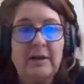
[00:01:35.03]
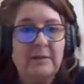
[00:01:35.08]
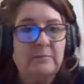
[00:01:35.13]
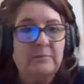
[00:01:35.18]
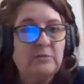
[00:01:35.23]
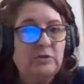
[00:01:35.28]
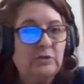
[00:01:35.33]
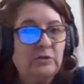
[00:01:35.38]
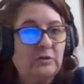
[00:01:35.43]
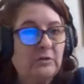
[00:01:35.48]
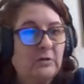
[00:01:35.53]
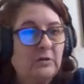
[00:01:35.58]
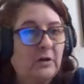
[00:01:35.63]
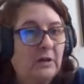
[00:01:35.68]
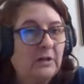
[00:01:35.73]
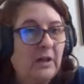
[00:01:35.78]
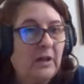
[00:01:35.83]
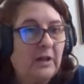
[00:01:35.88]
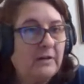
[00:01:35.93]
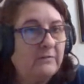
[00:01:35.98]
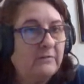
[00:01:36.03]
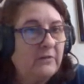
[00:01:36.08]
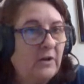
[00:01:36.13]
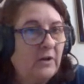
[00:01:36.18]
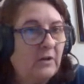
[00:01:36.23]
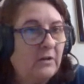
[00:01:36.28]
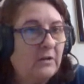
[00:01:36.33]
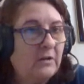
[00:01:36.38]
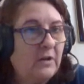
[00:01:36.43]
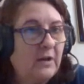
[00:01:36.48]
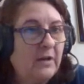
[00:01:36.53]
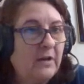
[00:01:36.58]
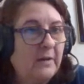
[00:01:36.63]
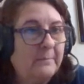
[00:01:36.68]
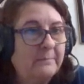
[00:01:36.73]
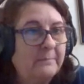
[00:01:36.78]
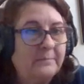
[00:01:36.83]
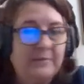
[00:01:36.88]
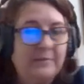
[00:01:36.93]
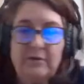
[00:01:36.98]
I'm sure a lot of y'all
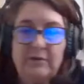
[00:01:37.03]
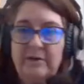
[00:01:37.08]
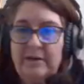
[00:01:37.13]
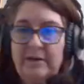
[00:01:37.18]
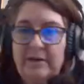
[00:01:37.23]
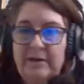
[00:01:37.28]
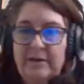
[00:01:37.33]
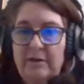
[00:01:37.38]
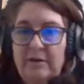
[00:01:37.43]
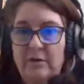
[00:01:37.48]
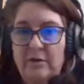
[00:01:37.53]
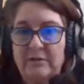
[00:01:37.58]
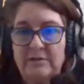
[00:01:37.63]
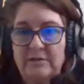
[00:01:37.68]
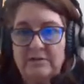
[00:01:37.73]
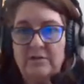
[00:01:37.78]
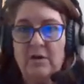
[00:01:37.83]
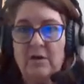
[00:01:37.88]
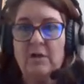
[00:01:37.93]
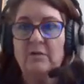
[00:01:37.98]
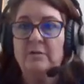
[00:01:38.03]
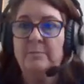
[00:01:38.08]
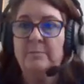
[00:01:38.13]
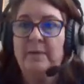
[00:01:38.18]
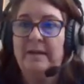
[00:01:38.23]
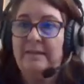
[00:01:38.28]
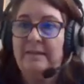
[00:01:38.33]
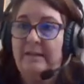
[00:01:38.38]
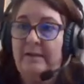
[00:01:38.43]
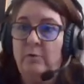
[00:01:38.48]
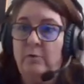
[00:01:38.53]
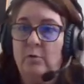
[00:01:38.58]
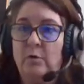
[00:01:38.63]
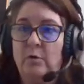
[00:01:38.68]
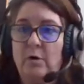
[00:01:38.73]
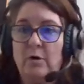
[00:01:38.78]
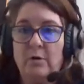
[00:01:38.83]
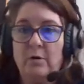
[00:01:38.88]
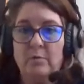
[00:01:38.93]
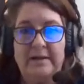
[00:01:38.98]
that are here on this call are bilingual
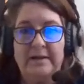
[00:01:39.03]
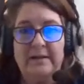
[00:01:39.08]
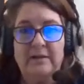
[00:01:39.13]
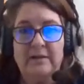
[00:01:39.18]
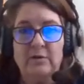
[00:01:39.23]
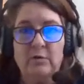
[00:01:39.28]
already.